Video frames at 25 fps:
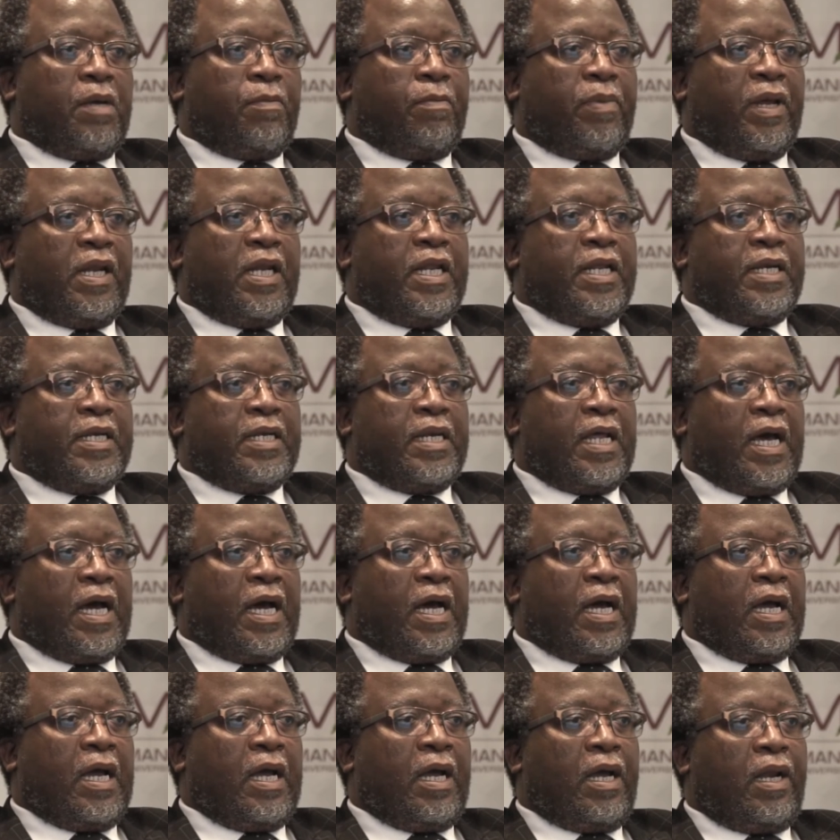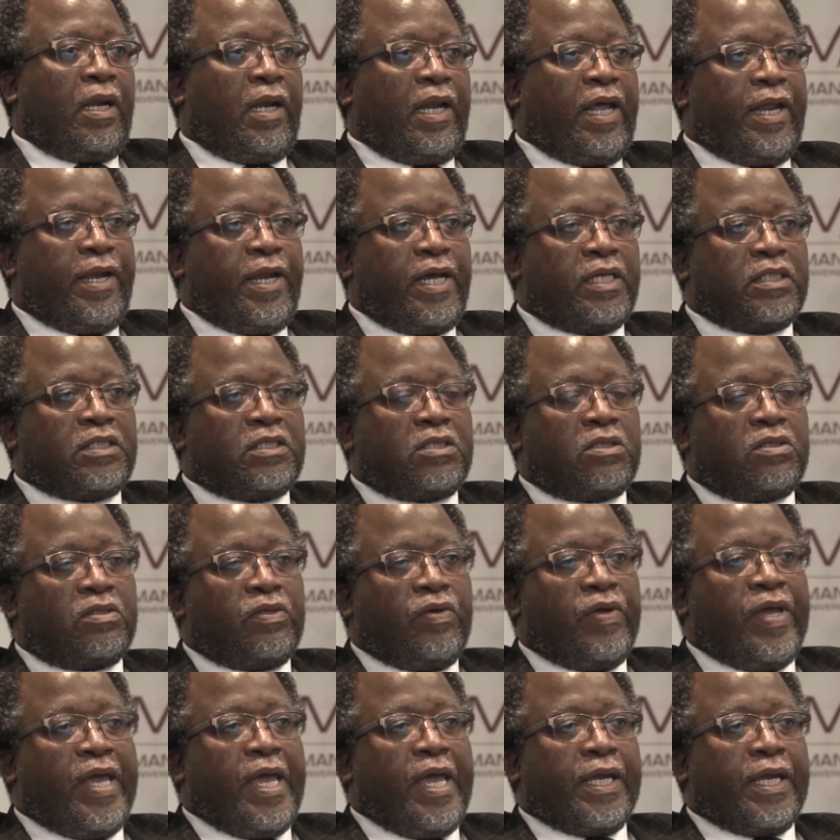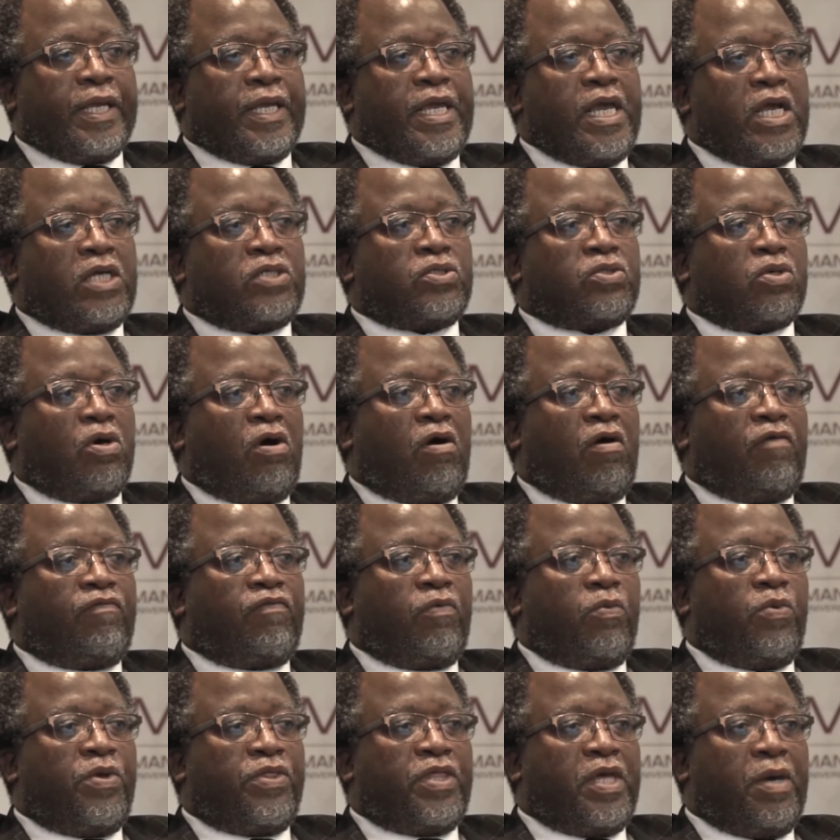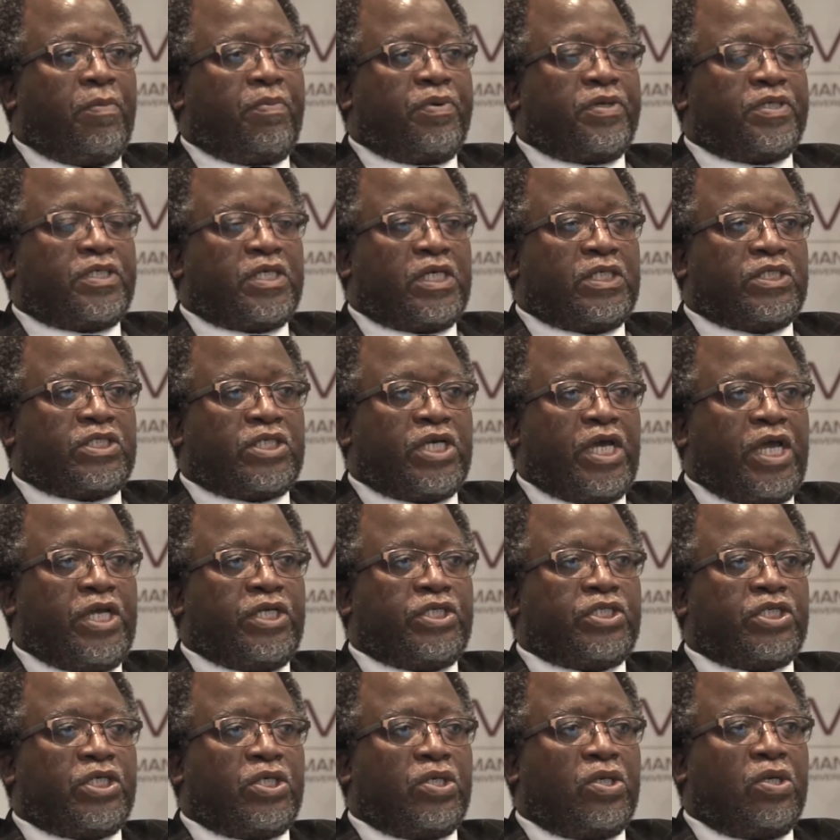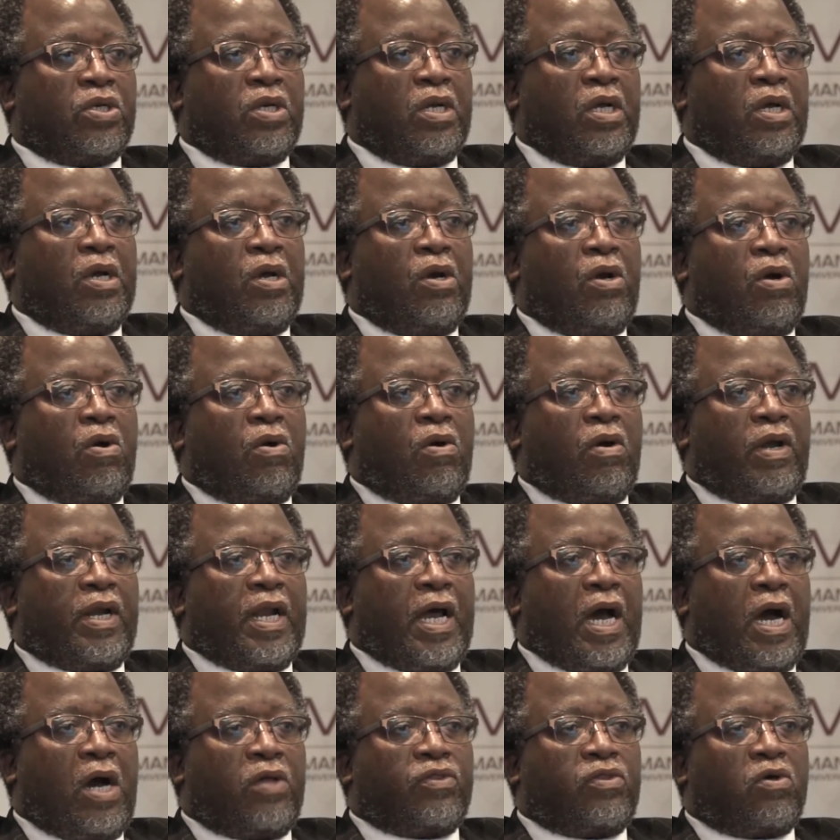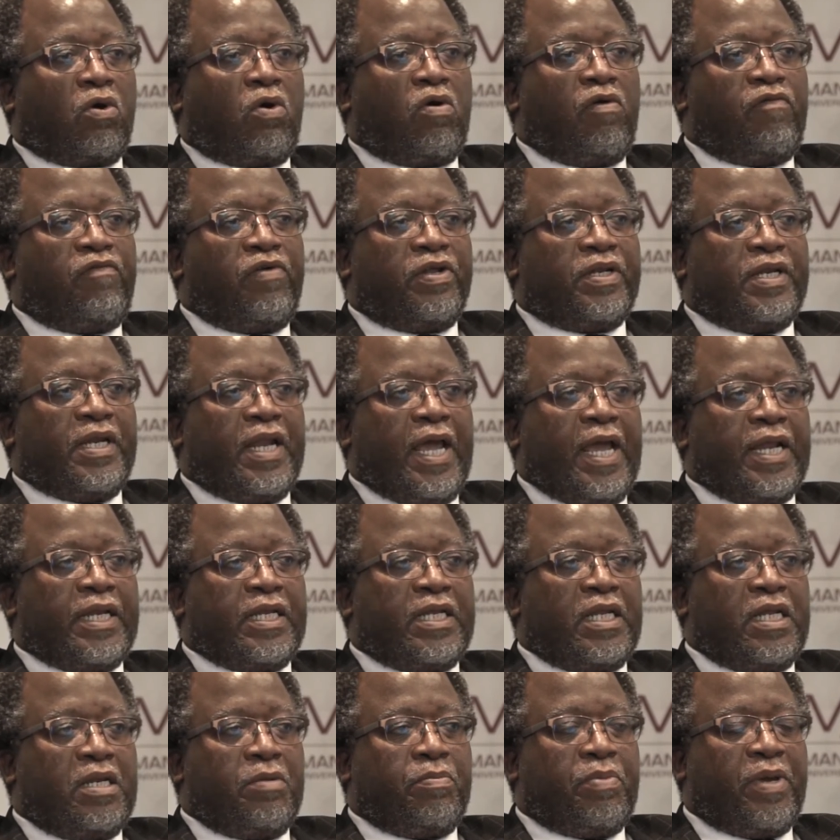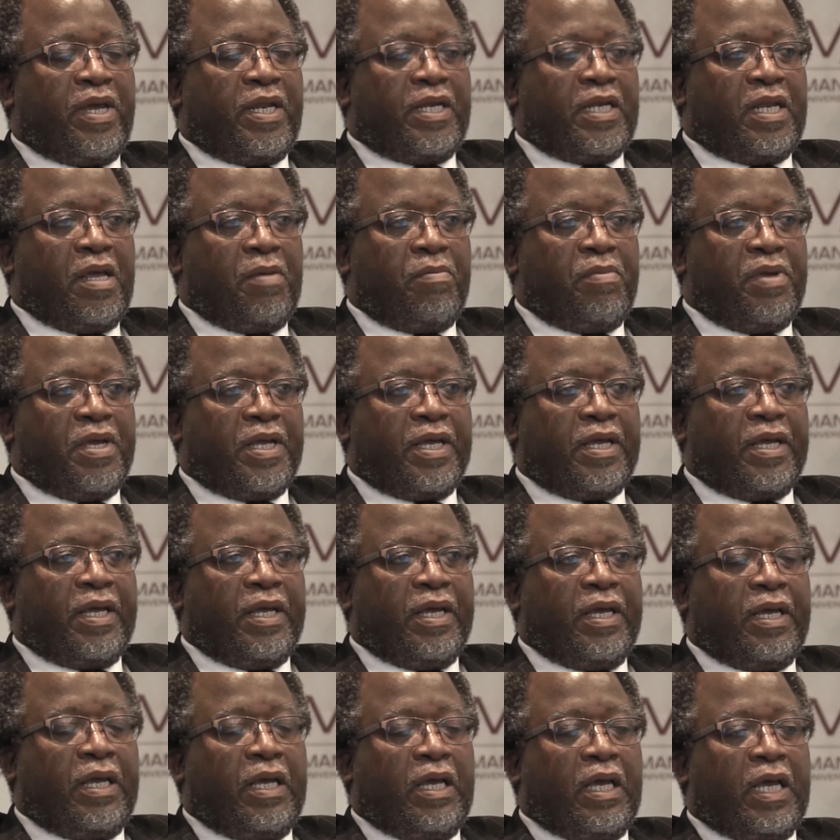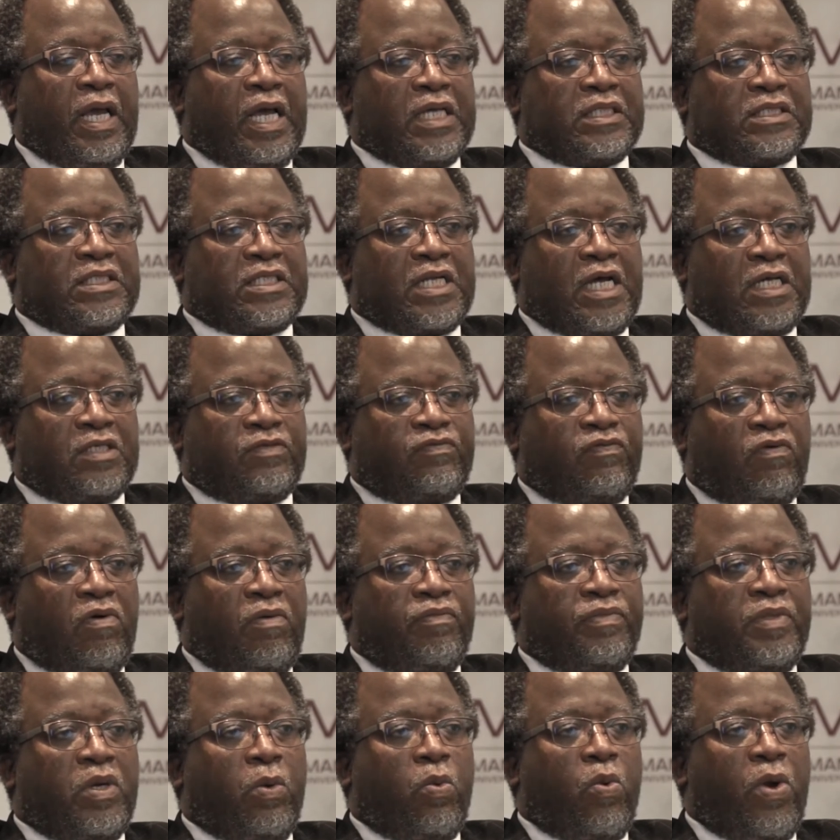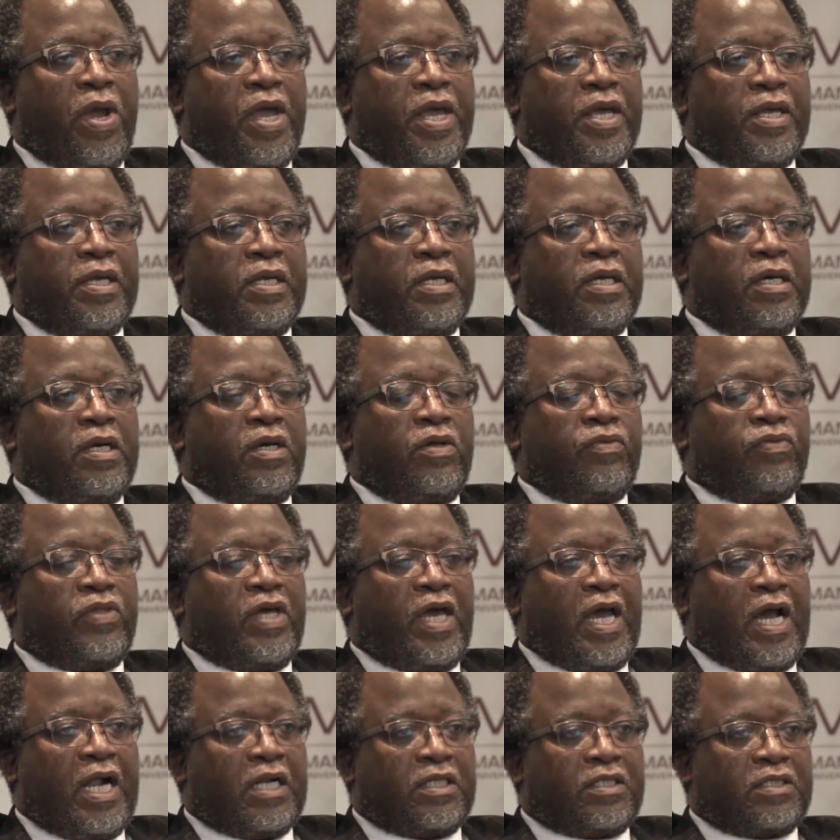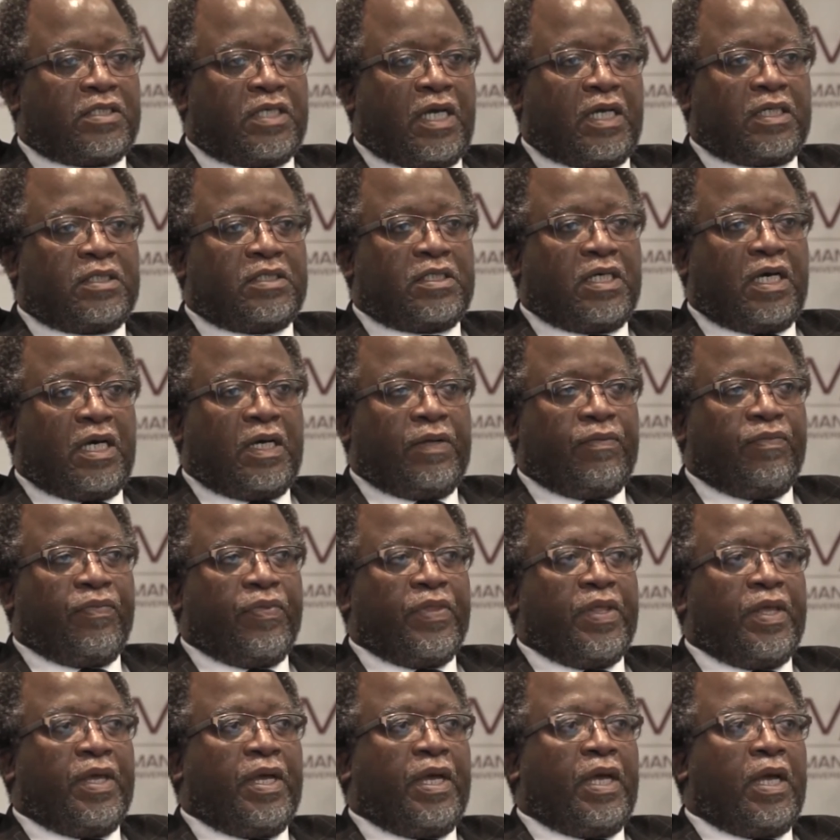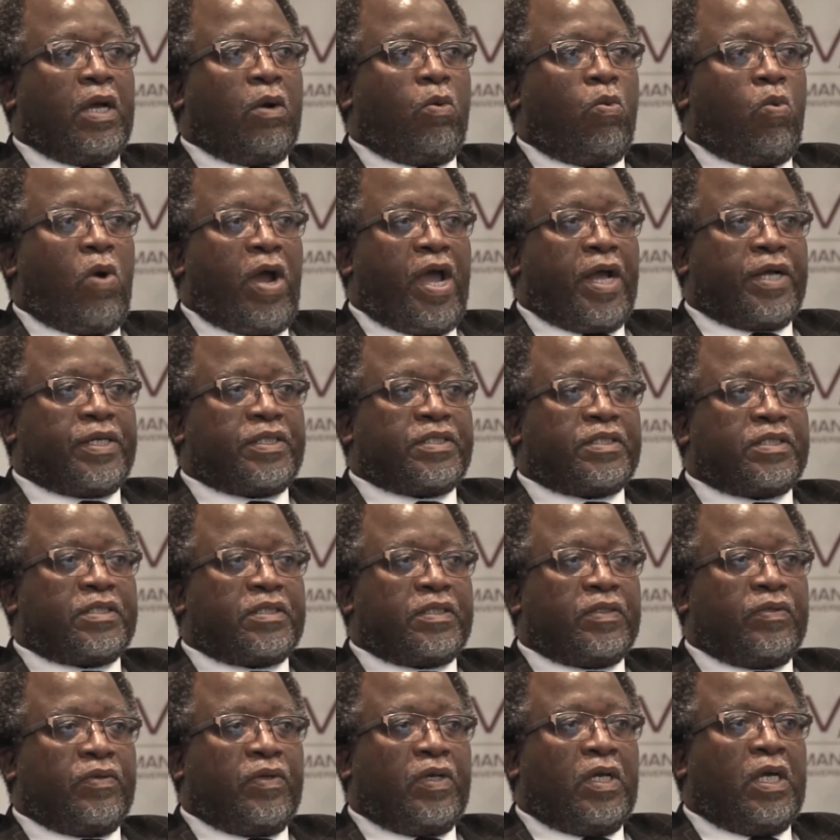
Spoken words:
Belinda Leonard kicks off with her presentation on how the COVID-19 pandemic has transformed the way the health sector works.